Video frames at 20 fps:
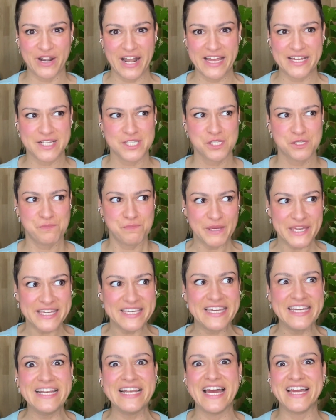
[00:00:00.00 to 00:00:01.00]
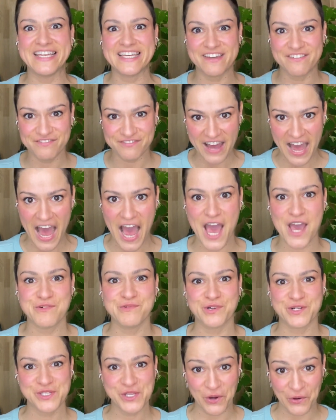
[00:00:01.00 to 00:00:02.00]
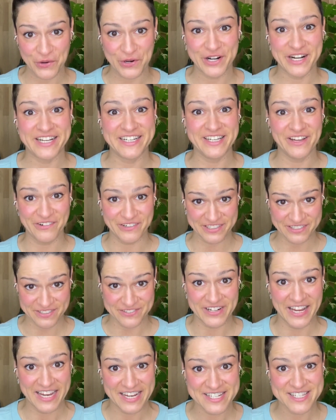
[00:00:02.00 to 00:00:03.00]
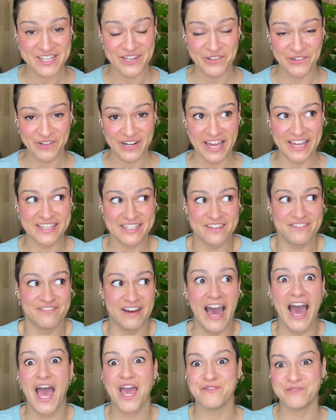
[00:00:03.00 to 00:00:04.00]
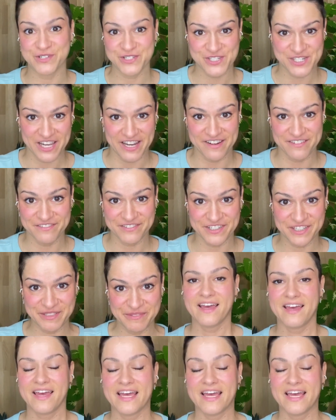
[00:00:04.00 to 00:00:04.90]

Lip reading: like speaking like if I was already on radio, like if I was Jennifer.